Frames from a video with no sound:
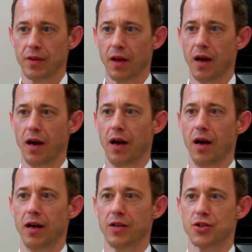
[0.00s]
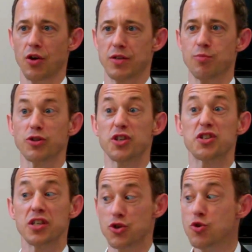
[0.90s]
So
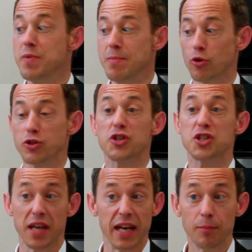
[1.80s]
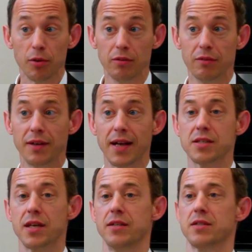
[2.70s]
it should be more sustainable in that
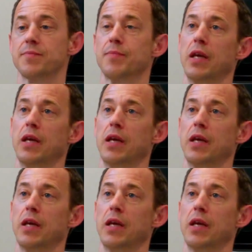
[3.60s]
sense.